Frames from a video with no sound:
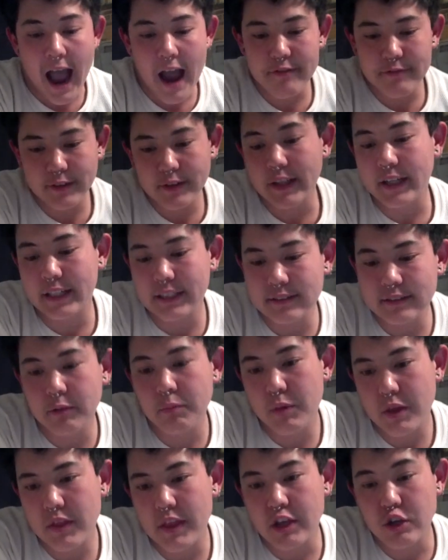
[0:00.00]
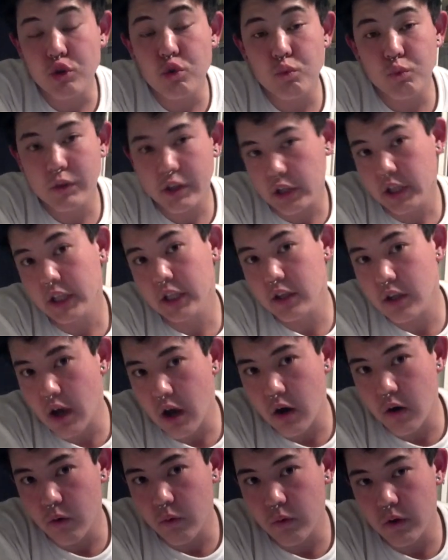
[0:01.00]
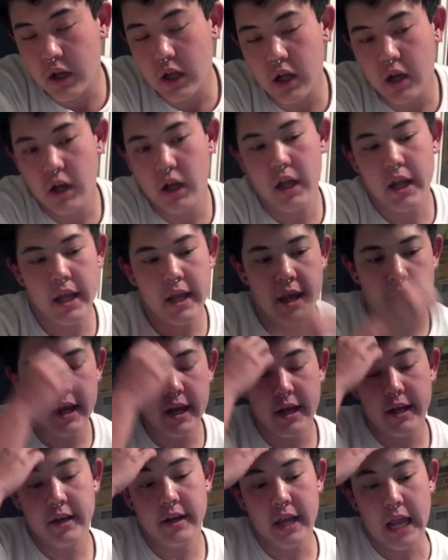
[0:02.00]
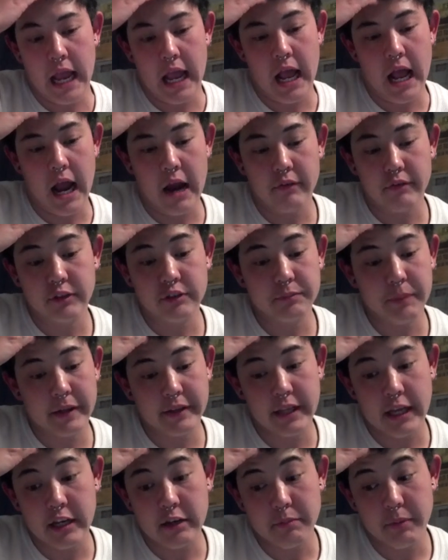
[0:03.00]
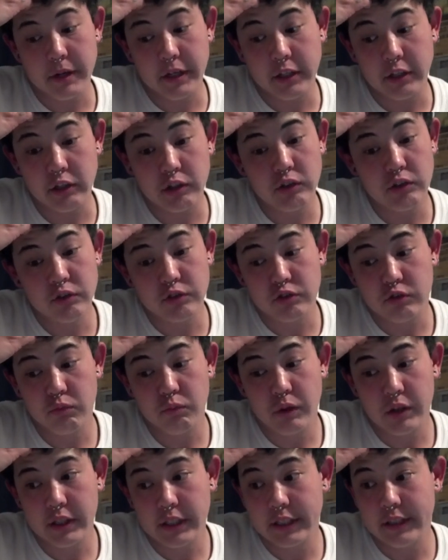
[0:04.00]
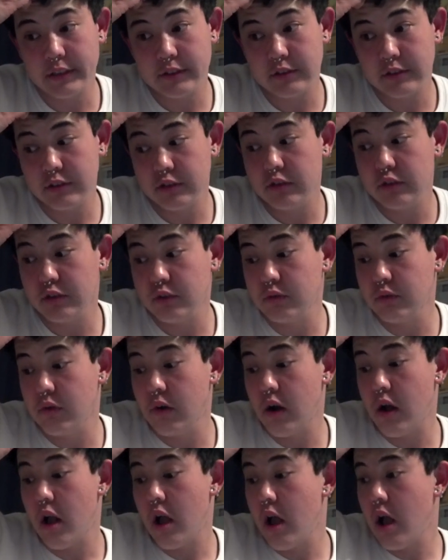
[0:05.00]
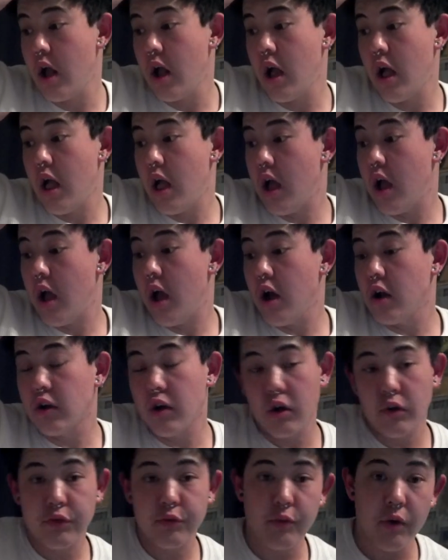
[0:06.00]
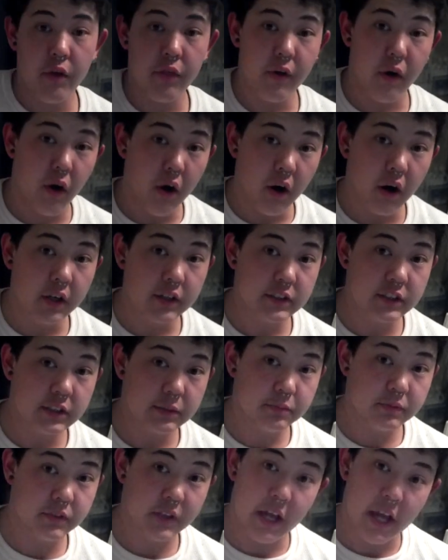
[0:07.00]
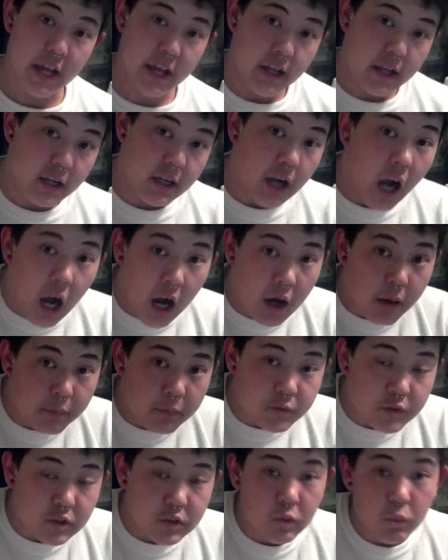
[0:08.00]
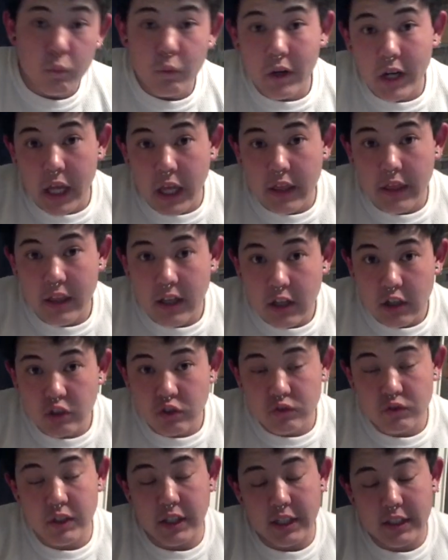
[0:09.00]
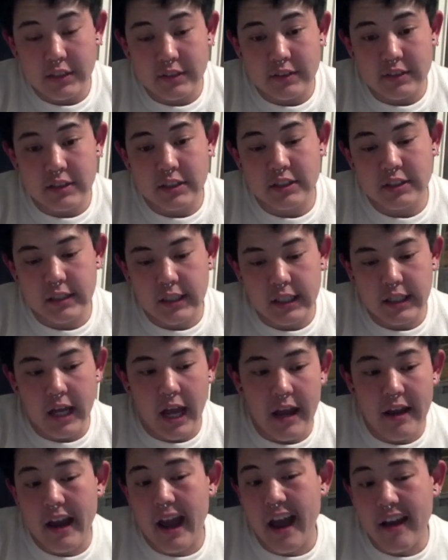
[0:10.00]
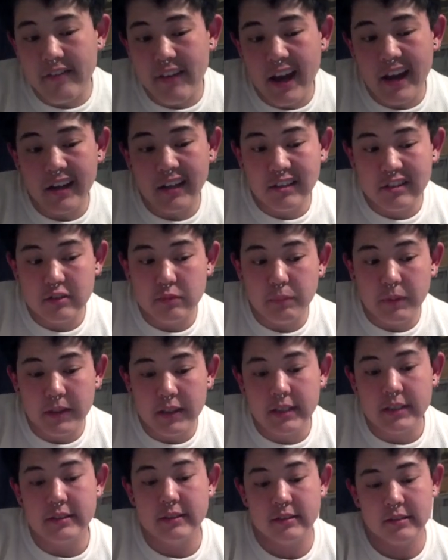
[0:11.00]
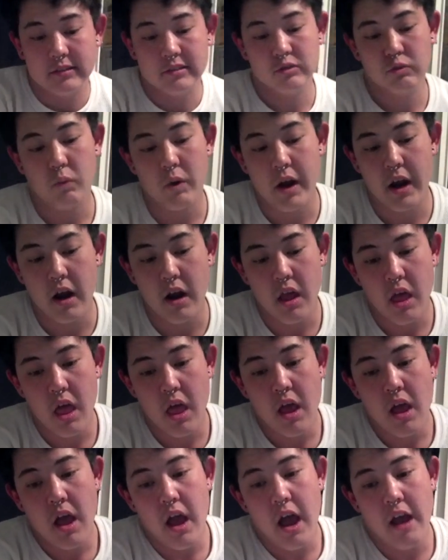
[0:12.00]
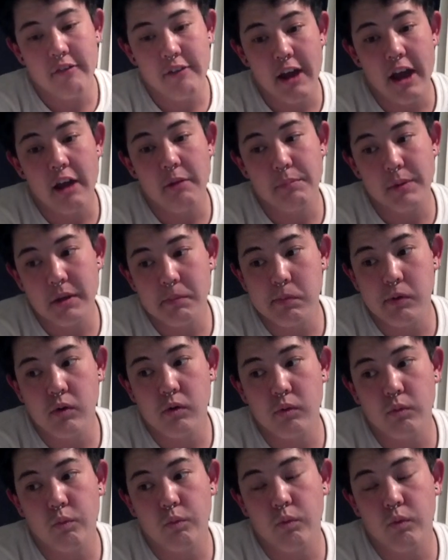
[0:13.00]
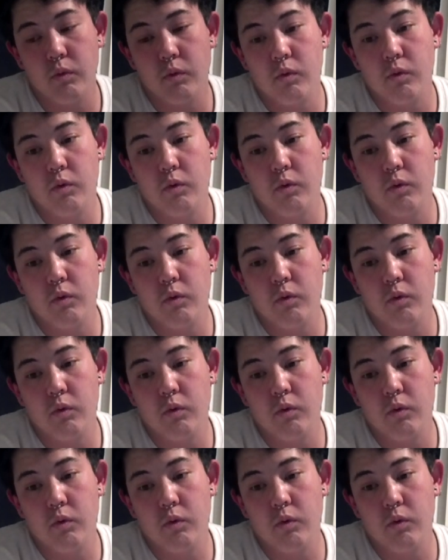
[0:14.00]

I feel like it's something that you really know, and I respect anybody who's willing to go through all the hardships that comes with transitioning. I have had experiences where I've had people,